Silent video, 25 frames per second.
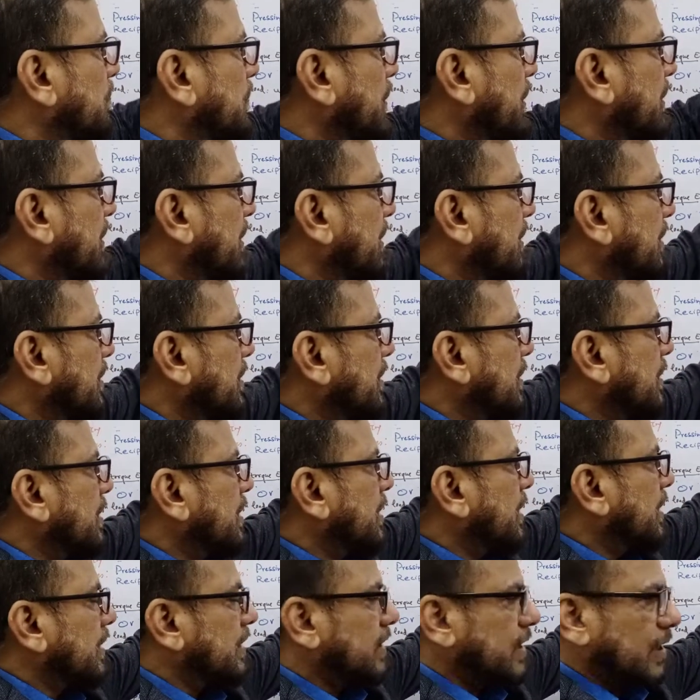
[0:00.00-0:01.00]
period,
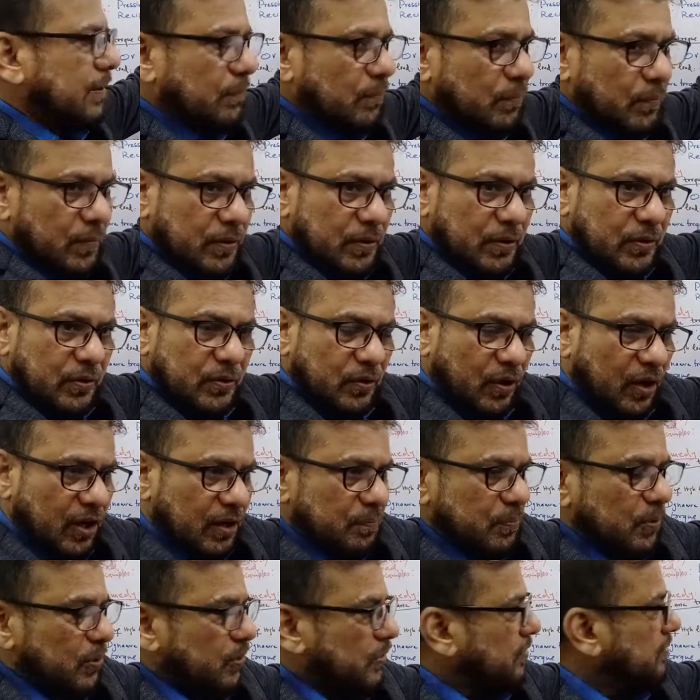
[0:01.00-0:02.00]
the torque
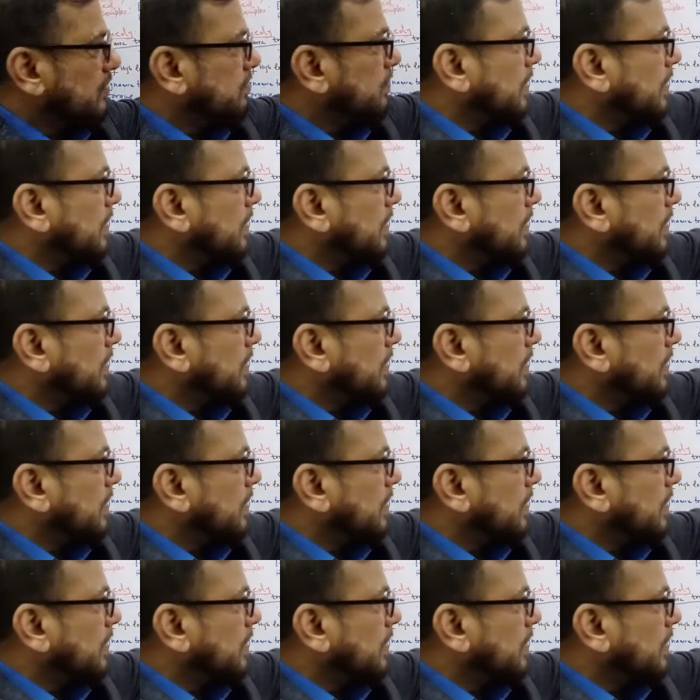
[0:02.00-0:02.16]
produced